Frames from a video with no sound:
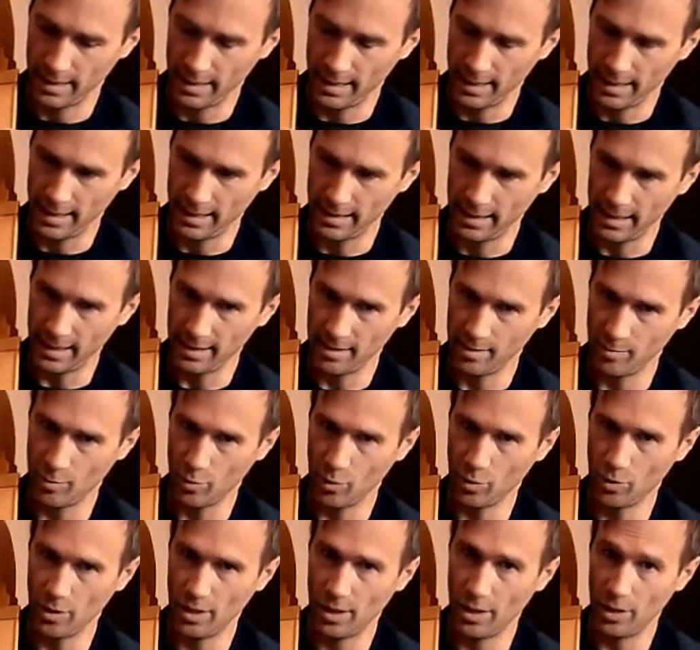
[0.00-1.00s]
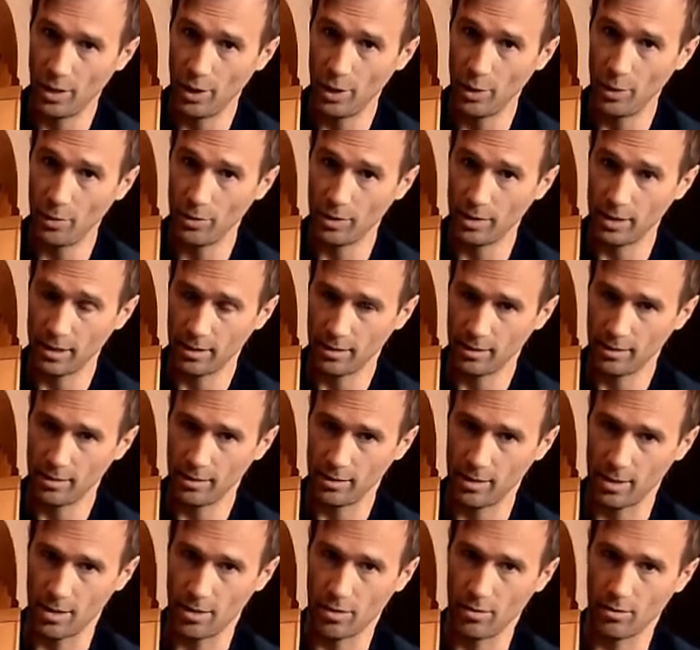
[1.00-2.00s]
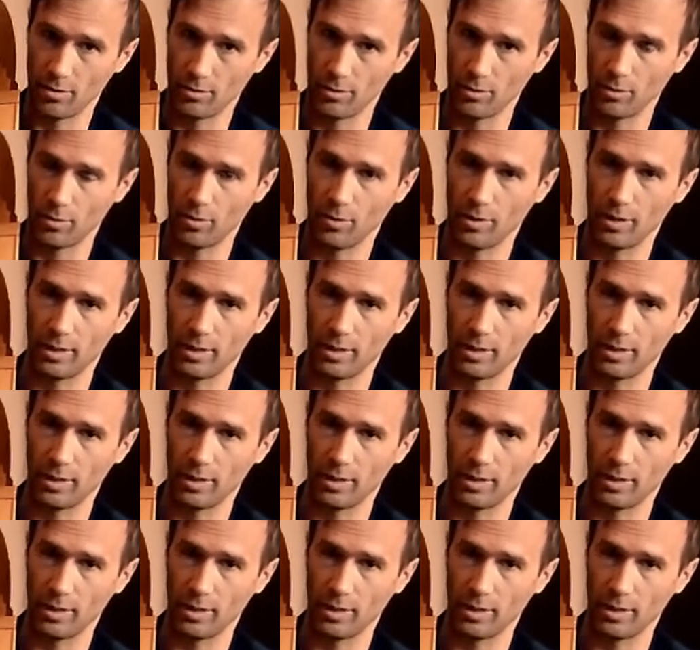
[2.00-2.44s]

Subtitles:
It has a more lute sound or a